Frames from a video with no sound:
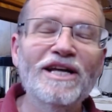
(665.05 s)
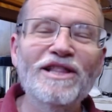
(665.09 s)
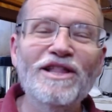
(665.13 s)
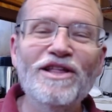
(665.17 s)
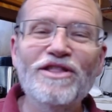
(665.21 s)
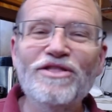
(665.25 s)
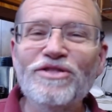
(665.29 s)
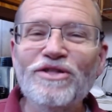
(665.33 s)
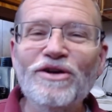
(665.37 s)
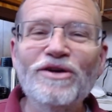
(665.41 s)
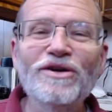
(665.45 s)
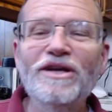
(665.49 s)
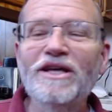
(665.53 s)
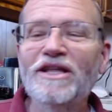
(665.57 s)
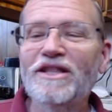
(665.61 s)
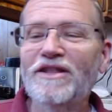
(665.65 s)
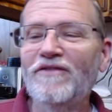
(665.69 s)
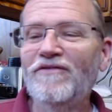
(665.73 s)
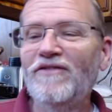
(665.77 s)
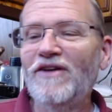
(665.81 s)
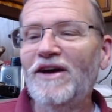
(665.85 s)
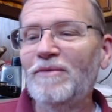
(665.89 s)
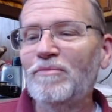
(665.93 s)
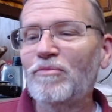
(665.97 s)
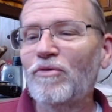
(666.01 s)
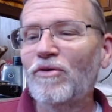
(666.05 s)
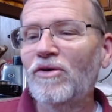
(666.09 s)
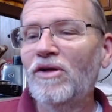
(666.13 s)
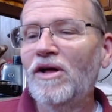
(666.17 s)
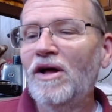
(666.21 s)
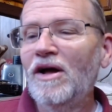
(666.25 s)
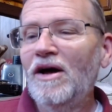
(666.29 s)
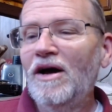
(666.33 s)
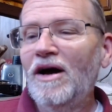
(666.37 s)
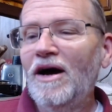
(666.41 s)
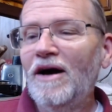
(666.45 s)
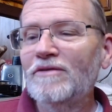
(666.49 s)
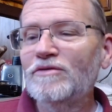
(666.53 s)
the 30th of April
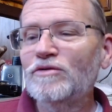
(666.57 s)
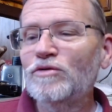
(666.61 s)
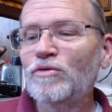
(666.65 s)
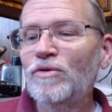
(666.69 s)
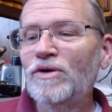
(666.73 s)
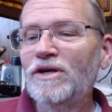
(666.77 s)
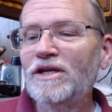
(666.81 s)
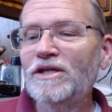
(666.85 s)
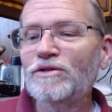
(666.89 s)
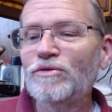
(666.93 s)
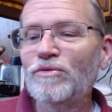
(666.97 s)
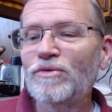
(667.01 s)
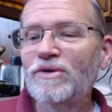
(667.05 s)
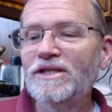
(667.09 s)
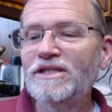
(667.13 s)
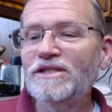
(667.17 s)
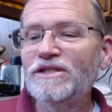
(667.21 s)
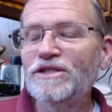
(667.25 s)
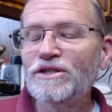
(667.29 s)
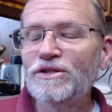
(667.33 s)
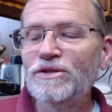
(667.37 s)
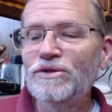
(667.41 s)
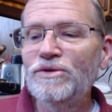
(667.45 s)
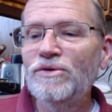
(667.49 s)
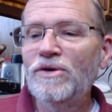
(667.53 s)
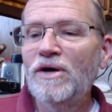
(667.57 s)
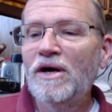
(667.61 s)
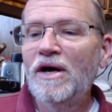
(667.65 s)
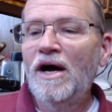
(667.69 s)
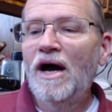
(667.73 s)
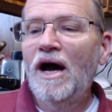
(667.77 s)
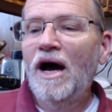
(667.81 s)
of 2022.